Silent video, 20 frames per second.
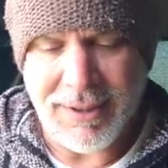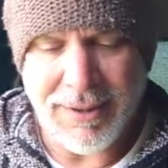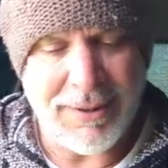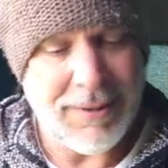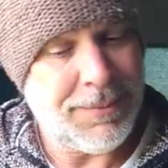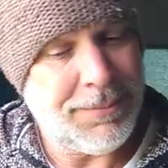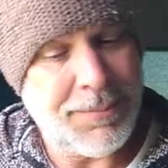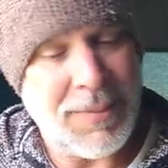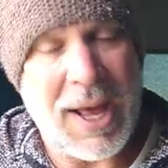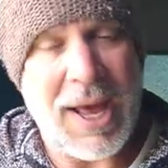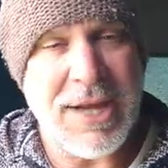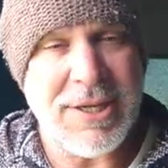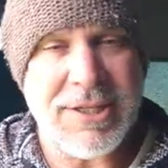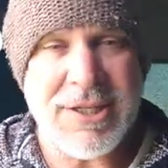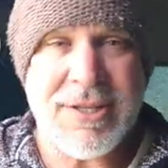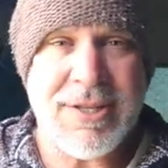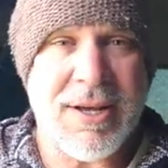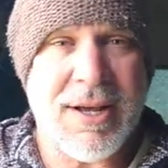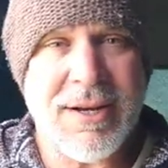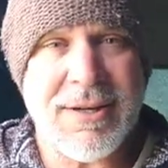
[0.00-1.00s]
I
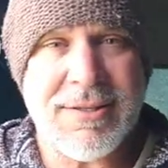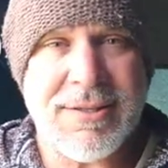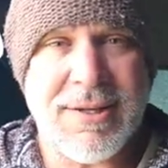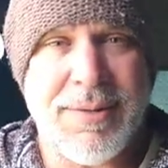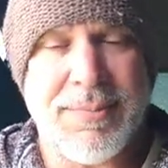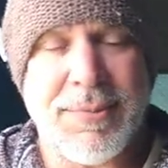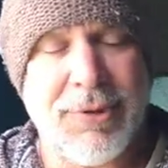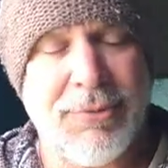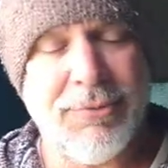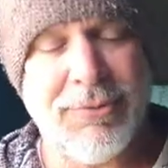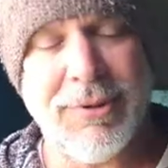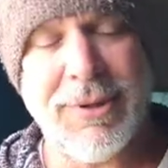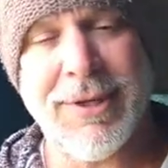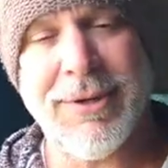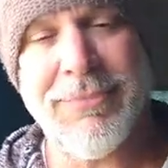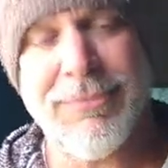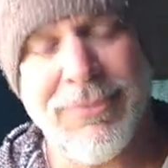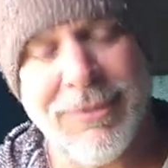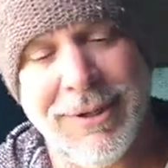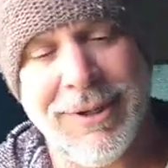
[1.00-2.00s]
just thought of something
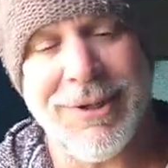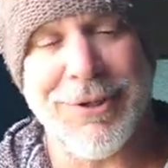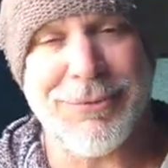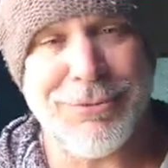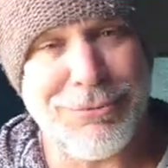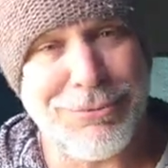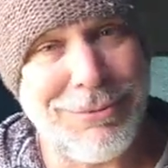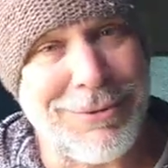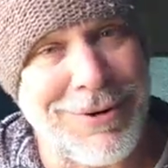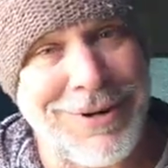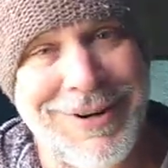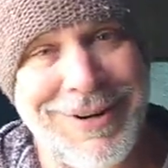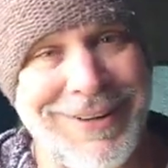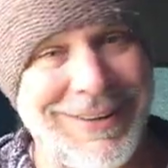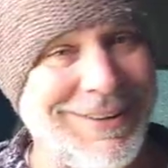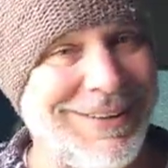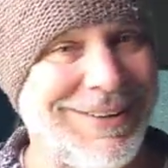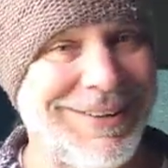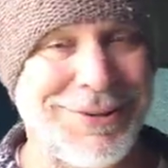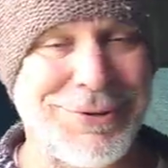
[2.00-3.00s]
really, really,
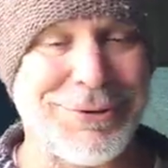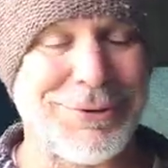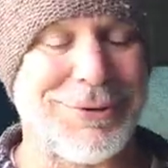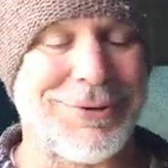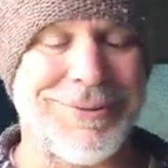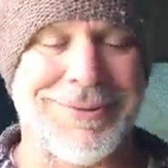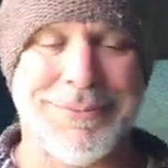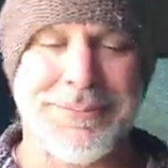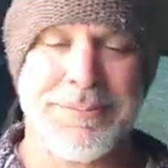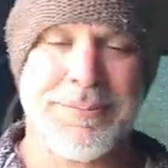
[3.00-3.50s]
really cool.